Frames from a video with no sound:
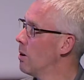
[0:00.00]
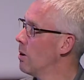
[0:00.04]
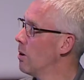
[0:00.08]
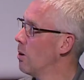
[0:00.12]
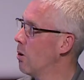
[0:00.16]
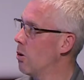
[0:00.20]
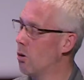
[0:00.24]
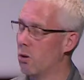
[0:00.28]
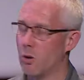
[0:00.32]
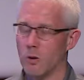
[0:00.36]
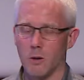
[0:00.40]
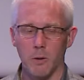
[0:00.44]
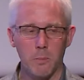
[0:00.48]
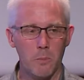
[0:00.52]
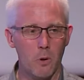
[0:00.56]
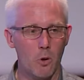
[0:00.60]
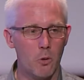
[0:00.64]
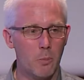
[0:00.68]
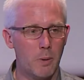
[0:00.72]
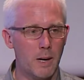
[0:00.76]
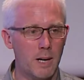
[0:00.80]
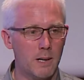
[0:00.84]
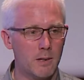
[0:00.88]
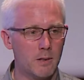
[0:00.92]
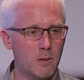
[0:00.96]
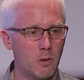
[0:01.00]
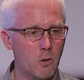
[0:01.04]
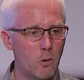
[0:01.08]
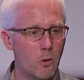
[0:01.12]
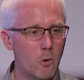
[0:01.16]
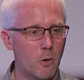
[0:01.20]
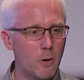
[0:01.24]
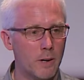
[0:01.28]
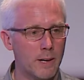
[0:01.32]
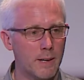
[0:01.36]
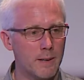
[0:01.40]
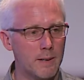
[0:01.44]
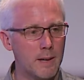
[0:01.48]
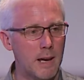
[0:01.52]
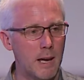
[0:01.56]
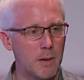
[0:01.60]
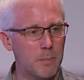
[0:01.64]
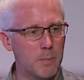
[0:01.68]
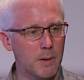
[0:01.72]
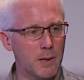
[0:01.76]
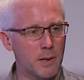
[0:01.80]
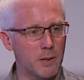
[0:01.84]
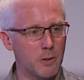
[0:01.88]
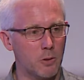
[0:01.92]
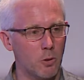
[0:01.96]
on a mobile, on a
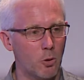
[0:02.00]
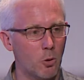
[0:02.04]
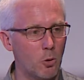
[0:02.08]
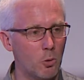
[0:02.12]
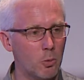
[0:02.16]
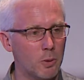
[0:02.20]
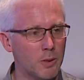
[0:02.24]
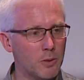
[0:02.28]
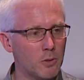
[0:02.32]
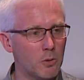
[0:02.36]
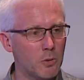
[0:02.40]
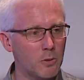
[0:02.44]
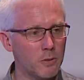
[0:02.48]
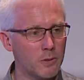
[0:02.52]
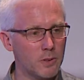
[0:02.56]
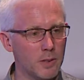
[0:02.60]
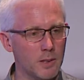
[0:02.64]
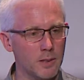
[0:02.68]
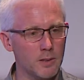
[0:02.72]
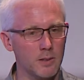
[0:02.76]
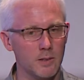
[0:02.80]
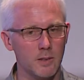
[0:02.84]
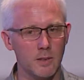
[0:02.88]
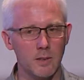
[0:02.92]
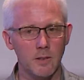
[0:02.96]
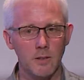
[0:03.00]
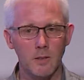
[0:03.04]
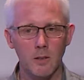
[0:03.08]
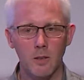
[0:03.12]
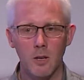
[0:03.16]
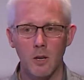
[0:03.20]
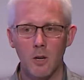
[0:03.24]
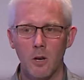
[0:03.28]
tablet, always consistent.